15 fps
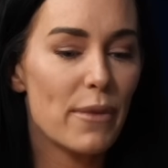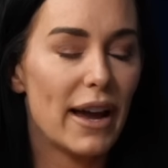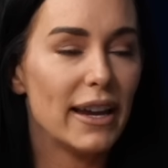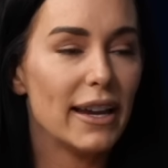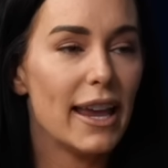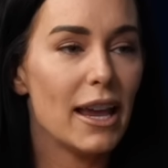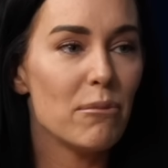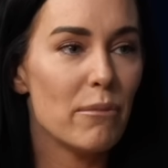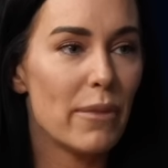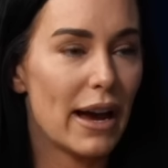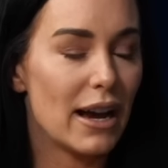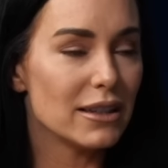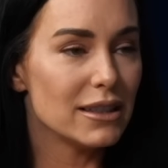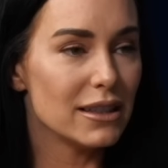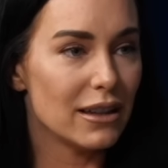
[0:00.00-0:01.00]
I came
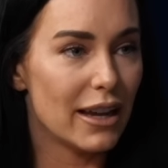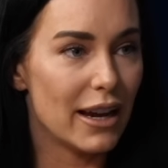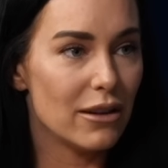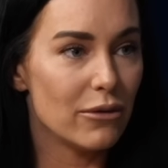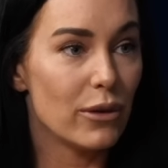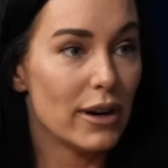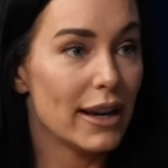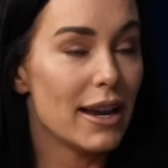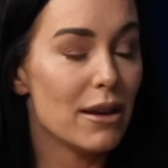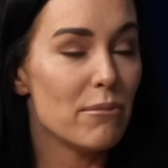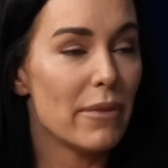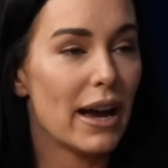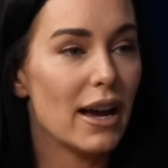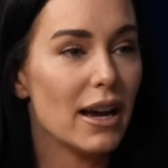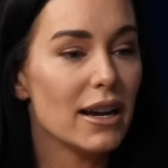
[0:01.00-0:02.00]
back to life. When I came
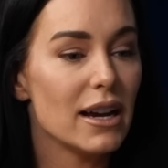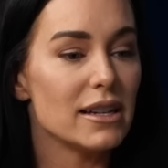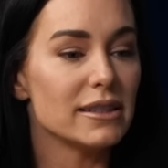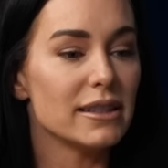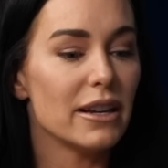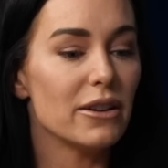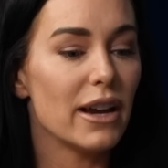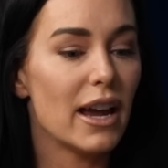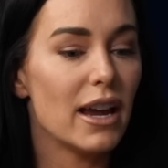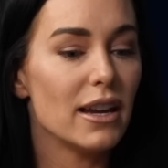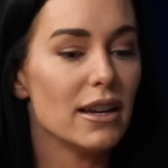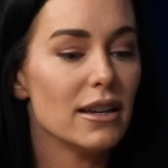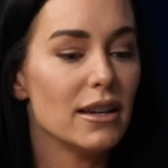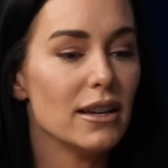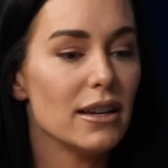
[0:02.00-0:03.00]
back, I said,
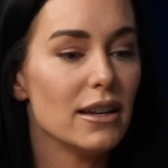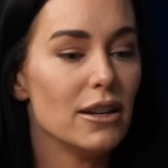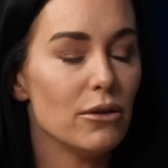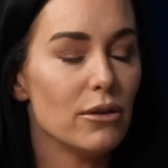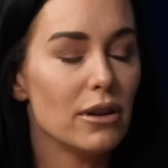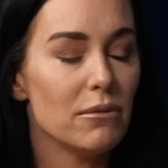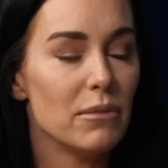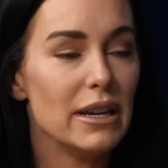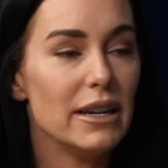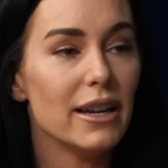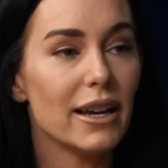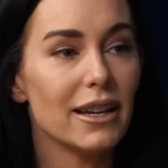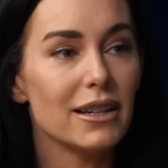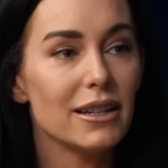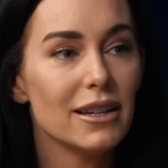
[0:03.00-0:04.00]
okay, you can be
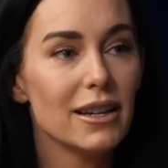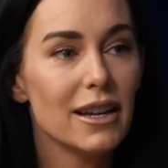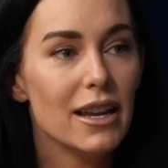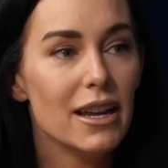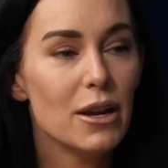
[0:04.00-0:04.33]
done,